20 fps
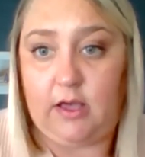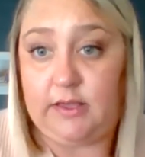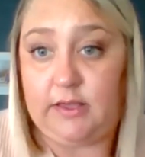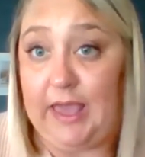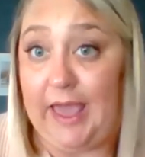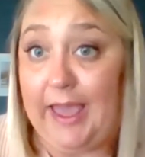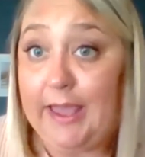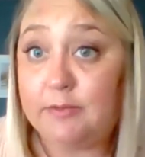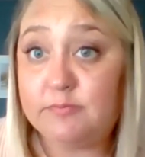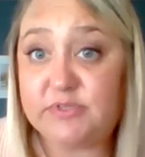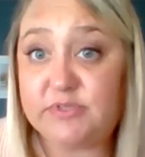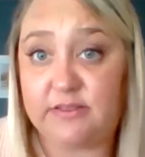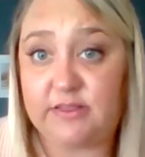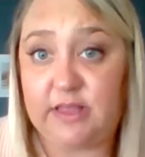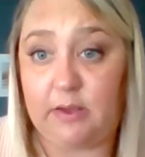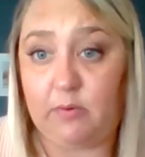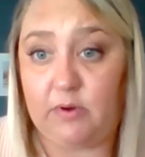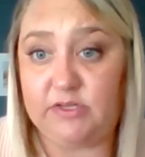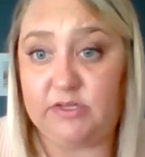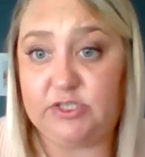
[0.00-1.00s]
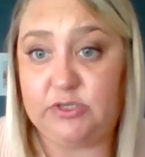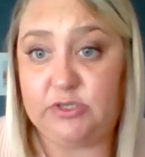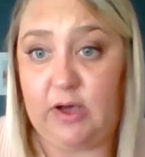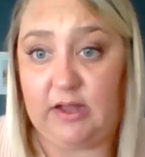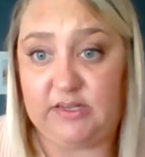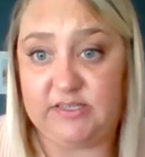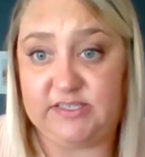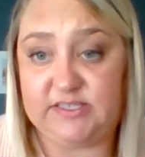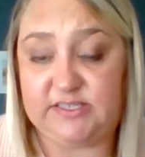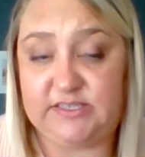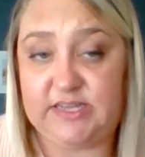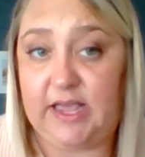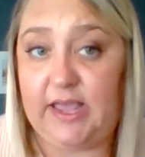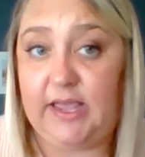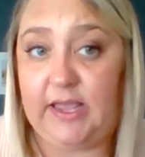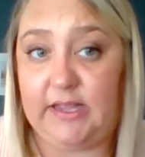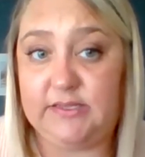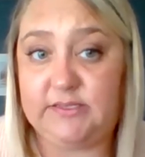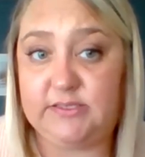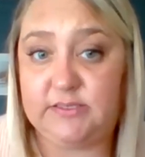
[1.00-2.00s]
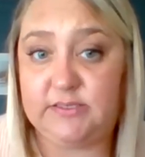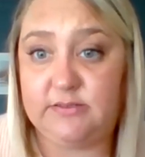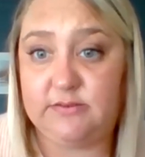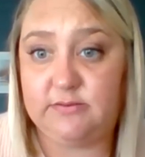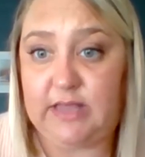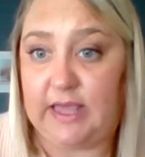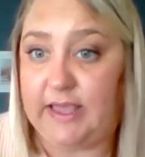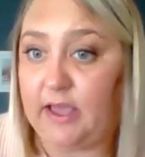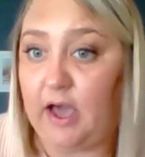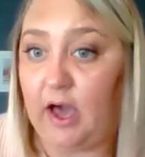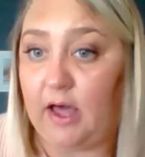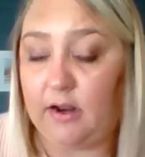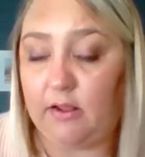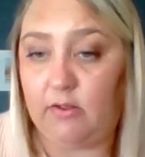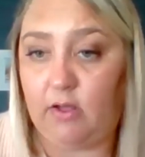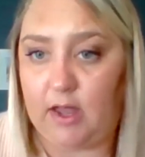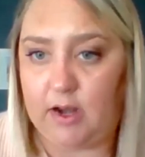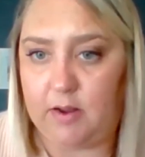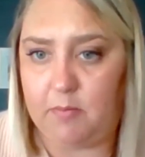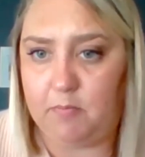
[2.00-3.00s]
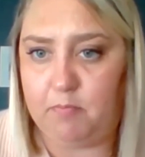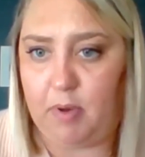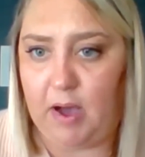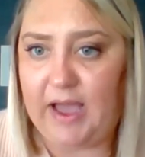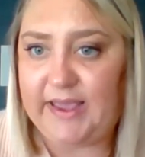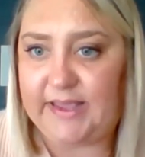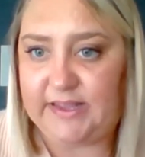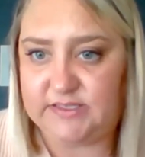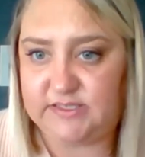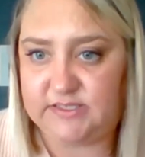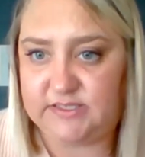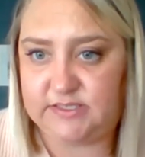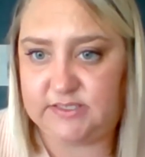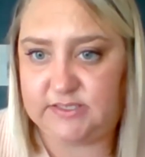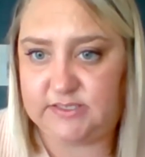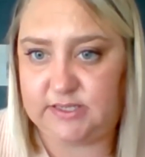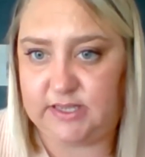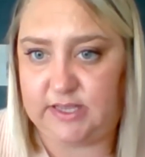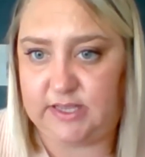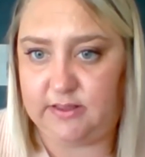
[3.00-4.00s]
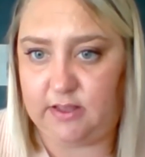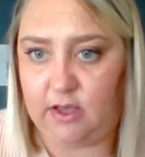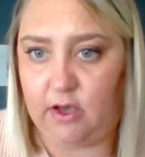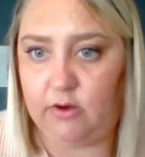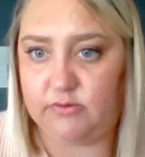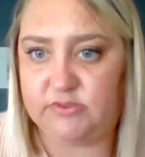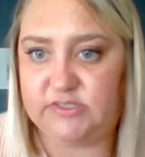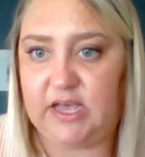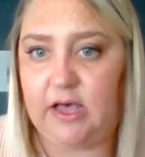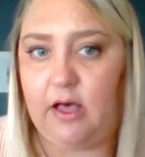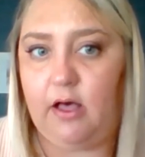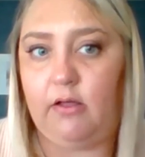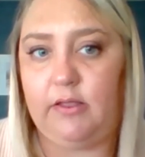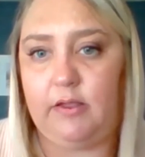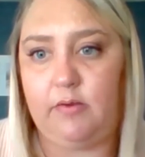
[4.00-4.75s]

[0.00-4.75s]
games that they went to out of state, they got a lot of bites in the hotel.